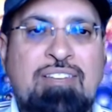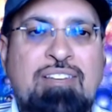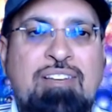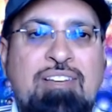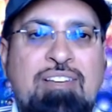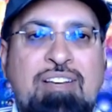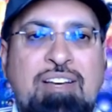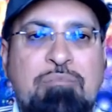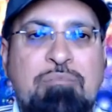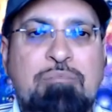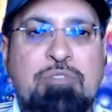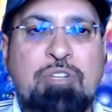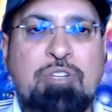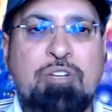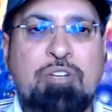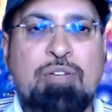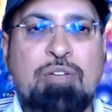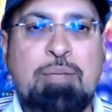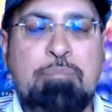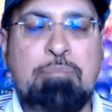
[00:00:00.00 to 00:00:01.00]

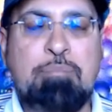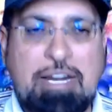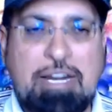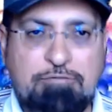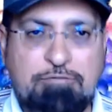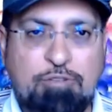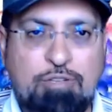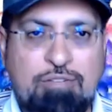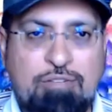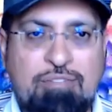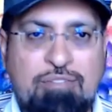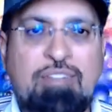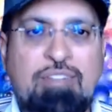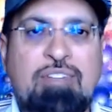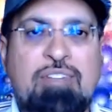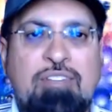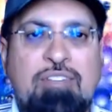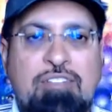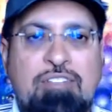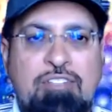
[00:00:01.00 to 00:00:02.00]
impactful
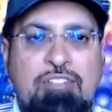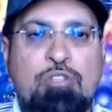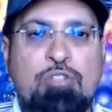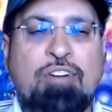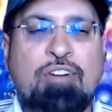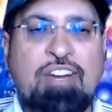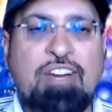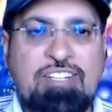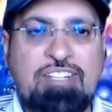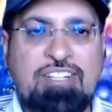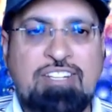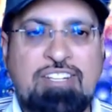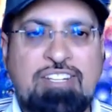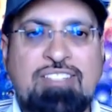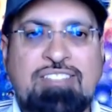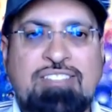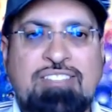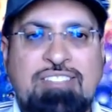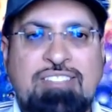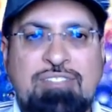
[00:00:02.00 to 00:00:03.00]
your idea
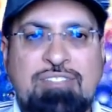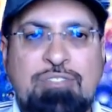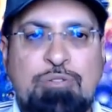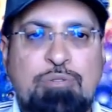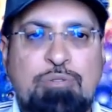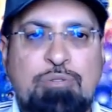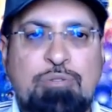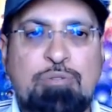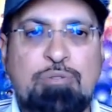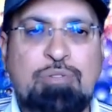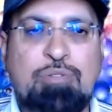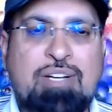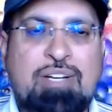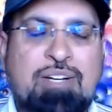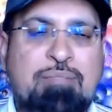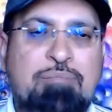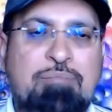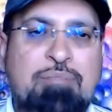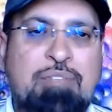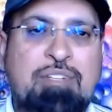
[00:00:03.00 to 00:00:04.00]
is
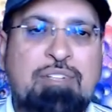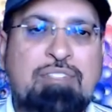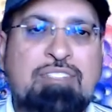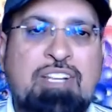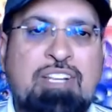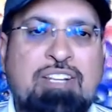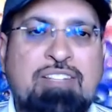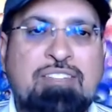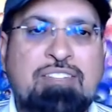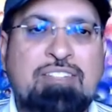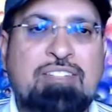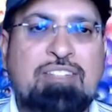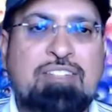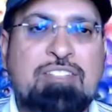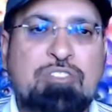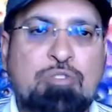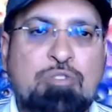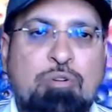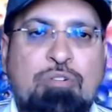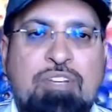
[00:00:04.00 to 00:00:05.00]
through telling a
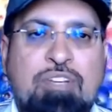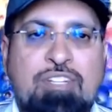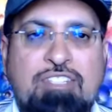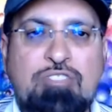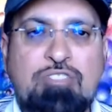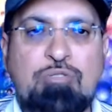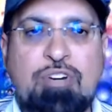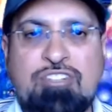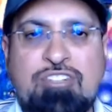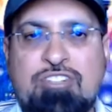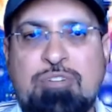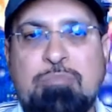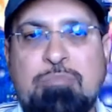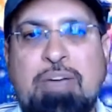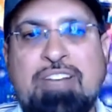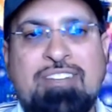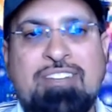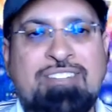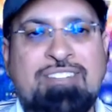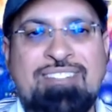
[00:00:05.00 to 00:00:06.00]
story in a structured
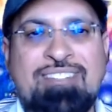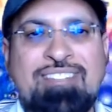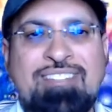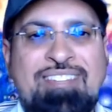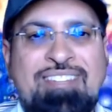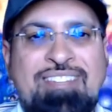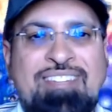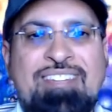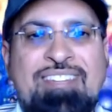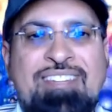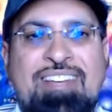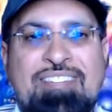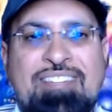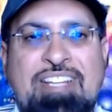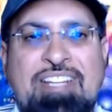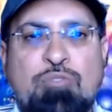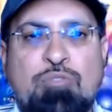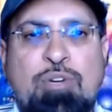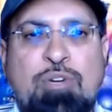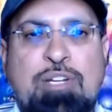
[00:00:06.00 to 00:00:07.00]
manner. And
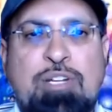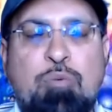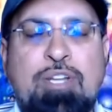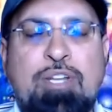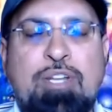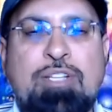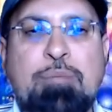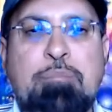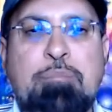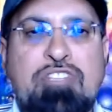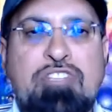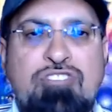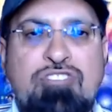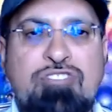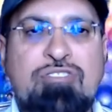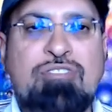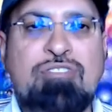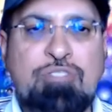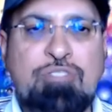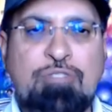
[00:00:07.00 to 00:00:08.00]
that's really where the
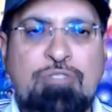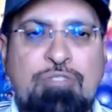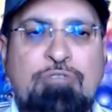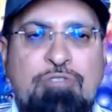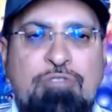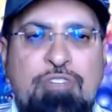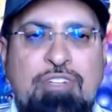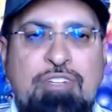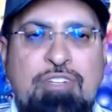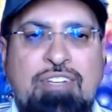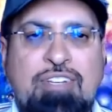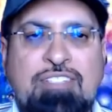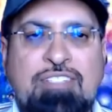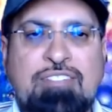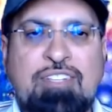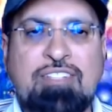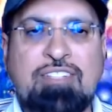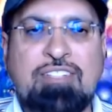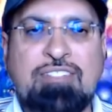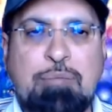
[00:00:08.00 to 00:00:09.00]
pitch sort of
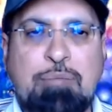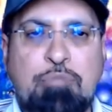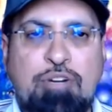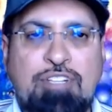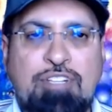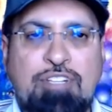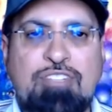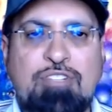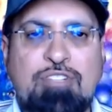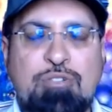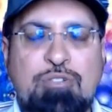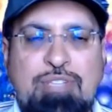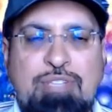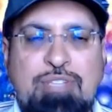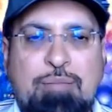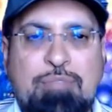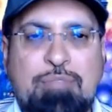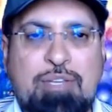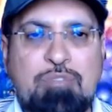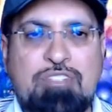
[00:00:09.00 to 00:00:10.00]
exacerbates into
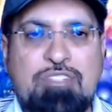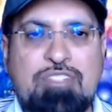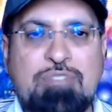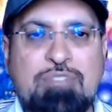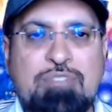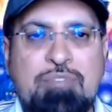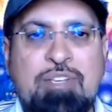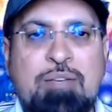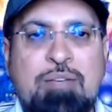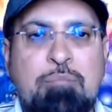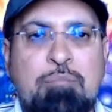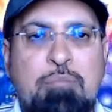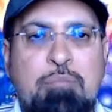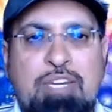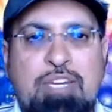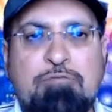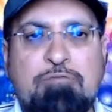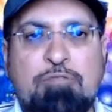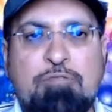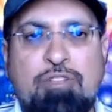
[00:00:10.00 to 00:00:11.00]
something which is
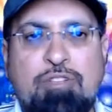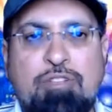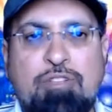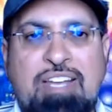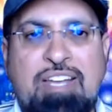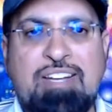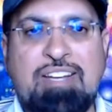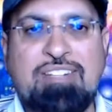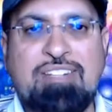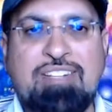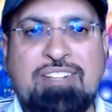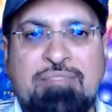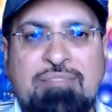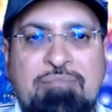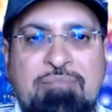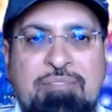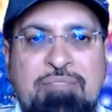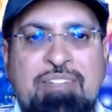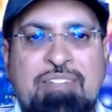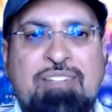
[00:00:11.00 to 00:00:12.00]
meaningful and
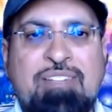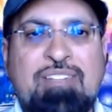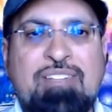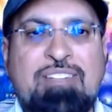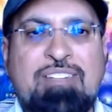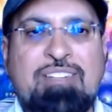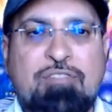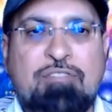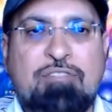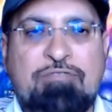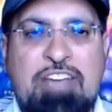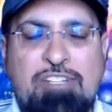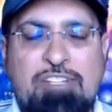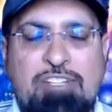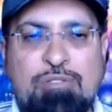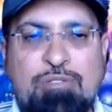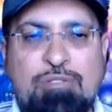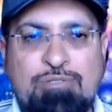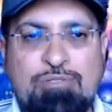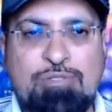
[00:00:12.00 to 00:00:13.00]
of
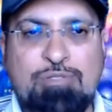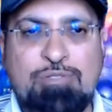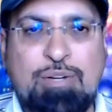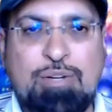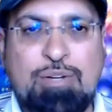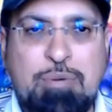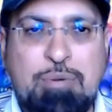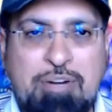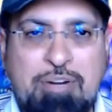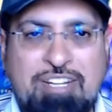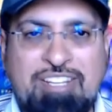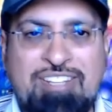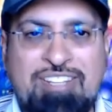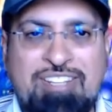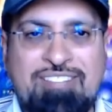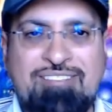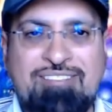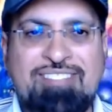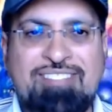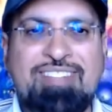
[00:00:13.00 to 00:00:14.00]
value to everybody.
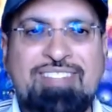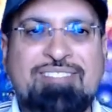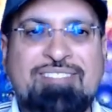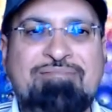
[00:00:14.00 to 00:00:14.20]
Yeah.